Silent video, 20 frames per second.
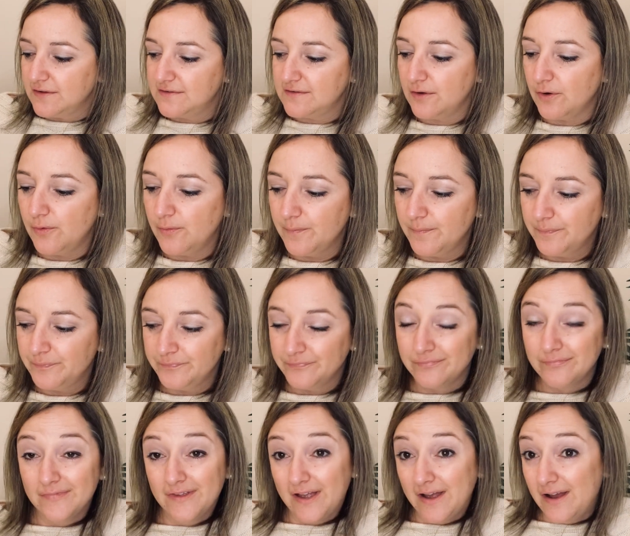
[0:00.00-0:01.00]
So
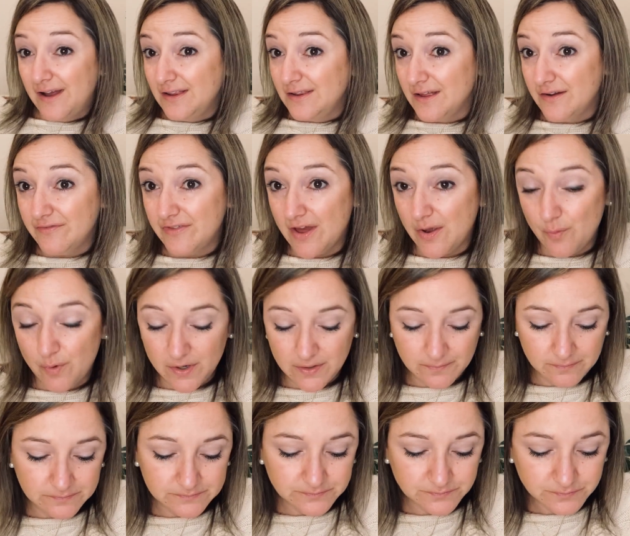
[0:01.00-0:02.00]
I love that
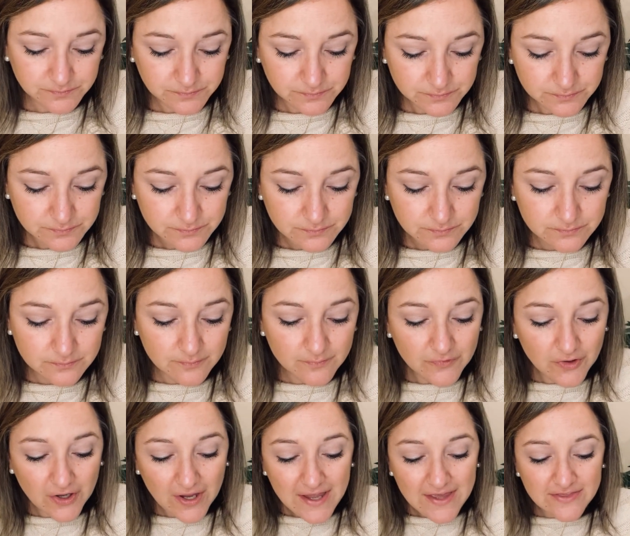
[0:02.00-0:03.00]
one.
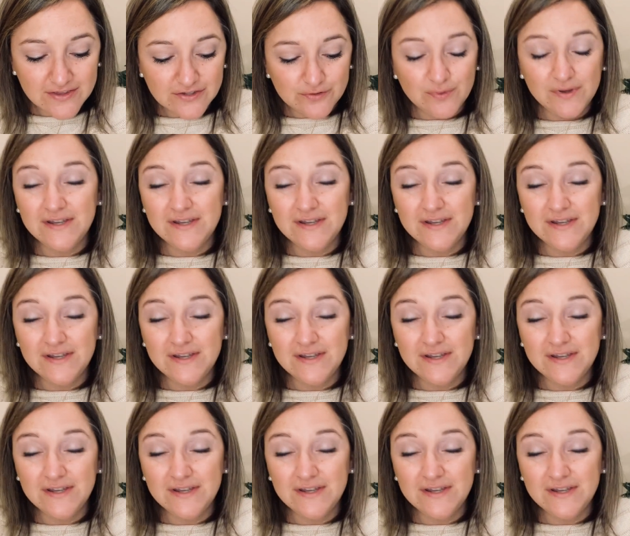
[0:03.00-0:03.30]
Okay, this one